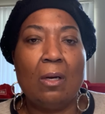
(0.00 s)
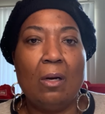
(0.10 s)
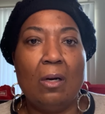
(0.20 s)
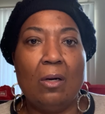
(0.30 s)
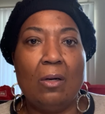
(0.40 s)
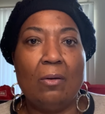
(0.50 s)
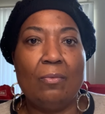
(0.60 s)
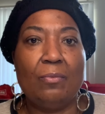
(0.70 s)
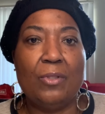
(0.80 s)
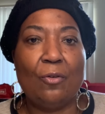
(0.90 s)

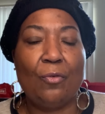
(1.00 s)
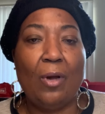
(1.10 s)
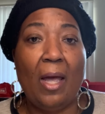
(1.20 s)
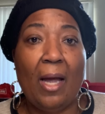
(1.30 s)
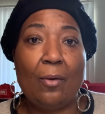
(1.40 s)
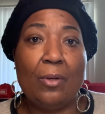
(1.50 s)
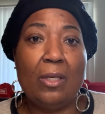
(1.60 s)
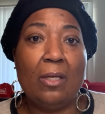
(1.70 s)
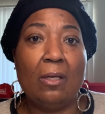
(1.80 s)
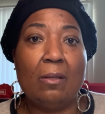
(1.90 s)
of different
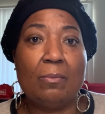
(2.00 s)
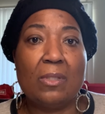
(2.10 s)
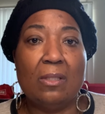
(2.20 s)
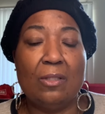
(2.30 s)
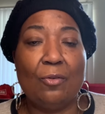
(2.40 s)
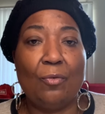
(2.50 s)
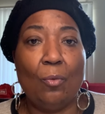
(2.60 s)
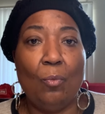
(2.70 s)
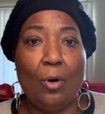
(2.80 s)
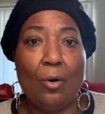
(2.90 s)
acronyms and
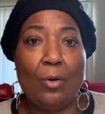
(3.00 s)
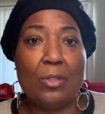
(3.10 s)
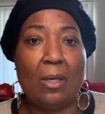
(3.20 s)
different words.